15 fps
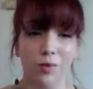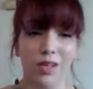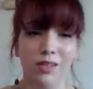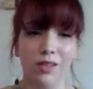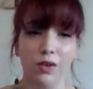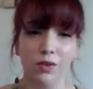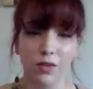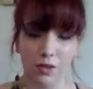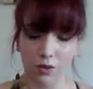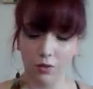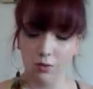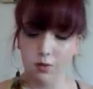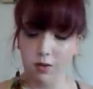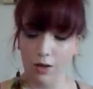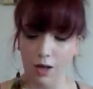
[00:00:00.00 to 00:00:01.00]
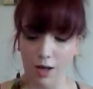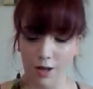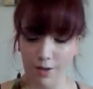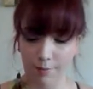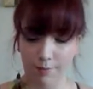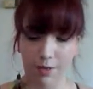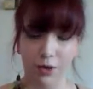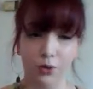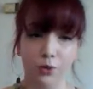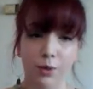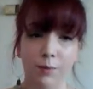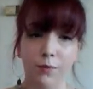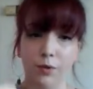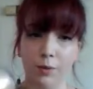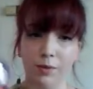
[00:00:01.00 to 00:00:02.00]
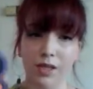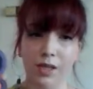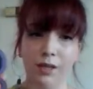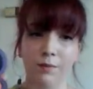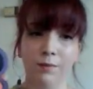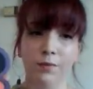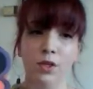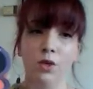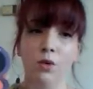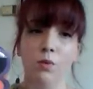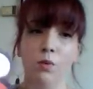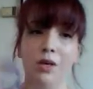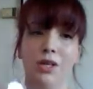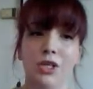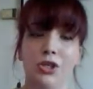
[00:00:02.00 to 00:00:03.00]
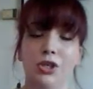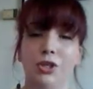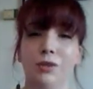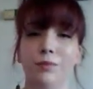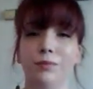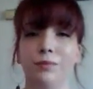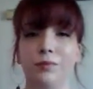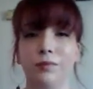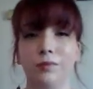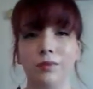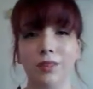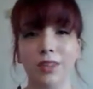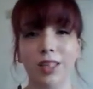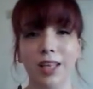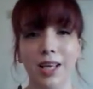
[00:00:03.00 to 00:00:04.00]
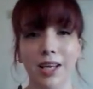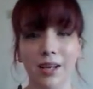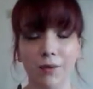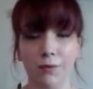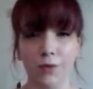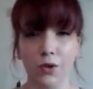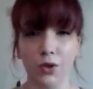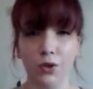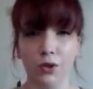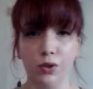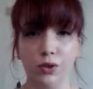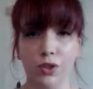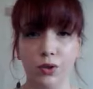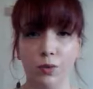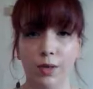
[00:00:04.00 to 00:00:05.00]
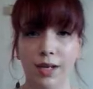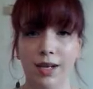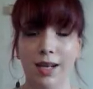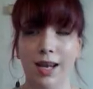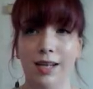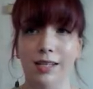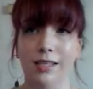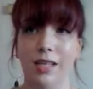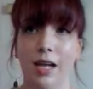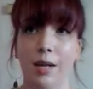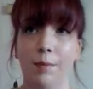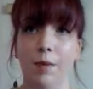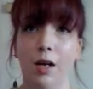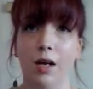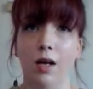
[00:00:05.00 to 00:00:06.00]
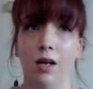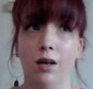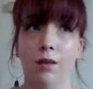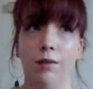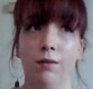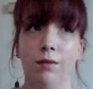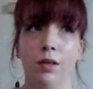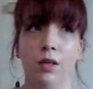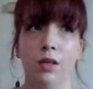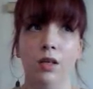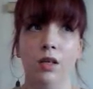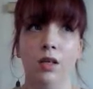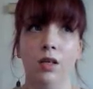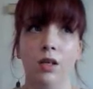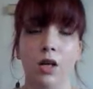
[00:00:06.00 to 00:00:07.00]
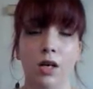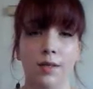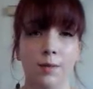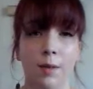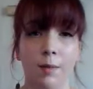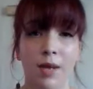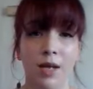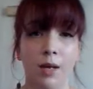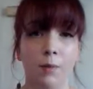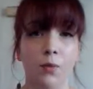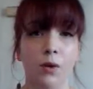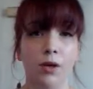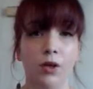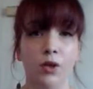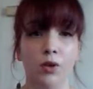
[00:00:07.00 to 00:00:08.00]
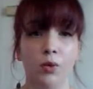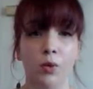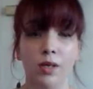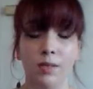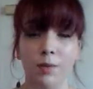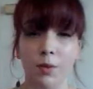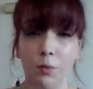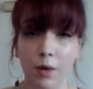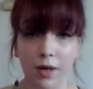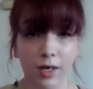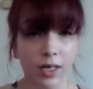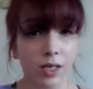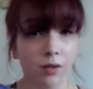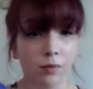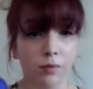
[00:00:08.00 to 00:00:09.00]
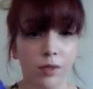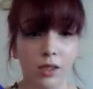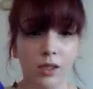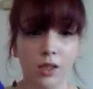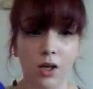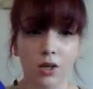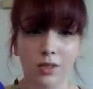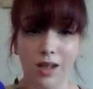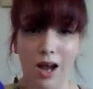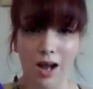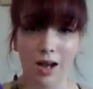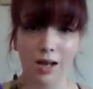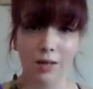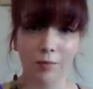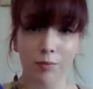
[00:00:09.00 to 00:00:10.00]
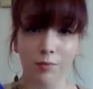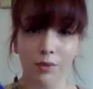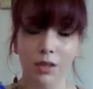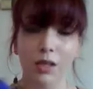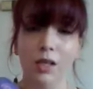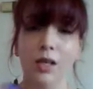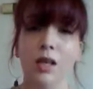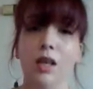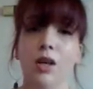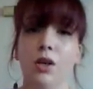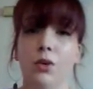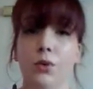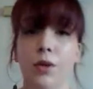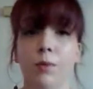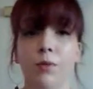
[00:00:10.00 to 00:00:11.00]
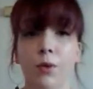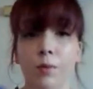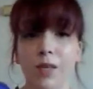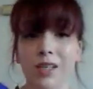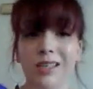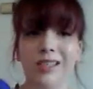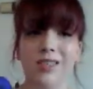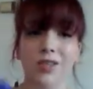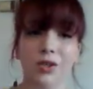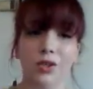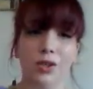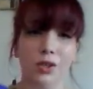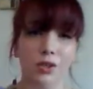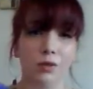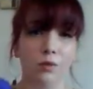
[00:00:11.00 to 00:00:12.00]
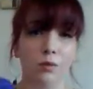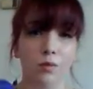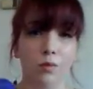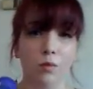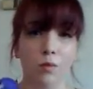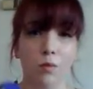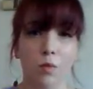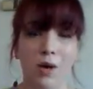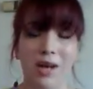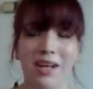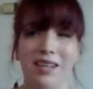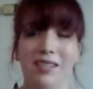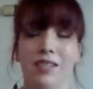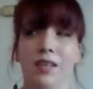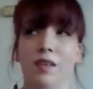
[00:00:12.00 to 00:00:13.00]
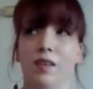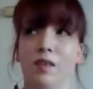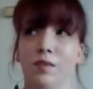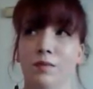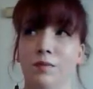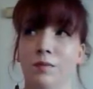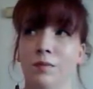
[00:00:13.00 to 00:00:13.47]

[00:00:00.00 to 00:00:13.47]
It's also a cream formula, which if you're doing any type of cosplay makeup where you're going to be wearing it a really long time, cream formula is a good way to